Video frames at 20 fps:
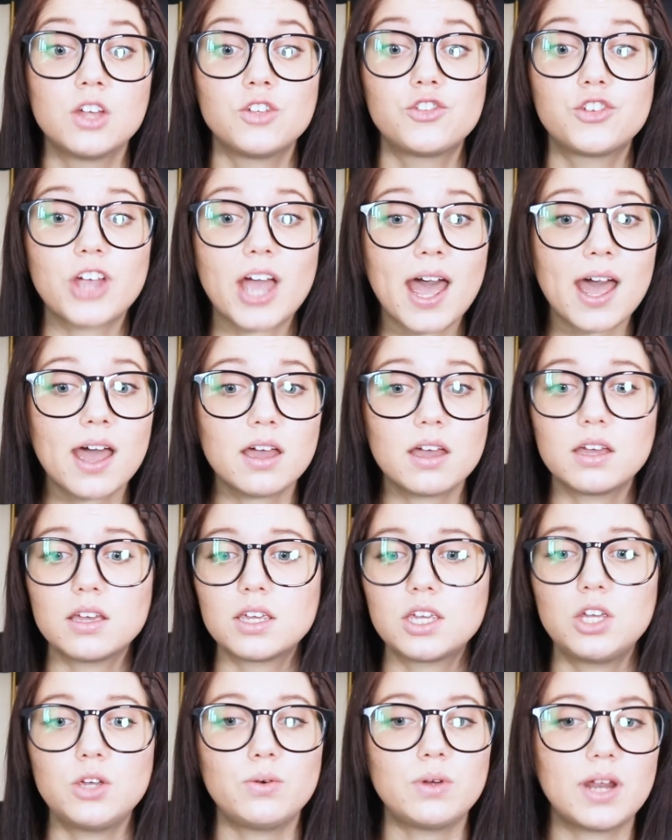chat,
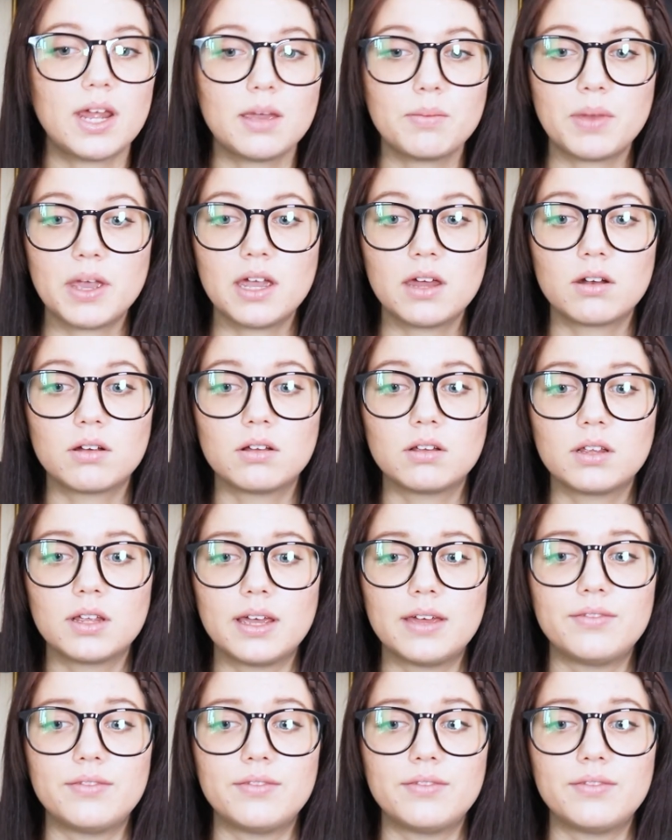Q&A panel,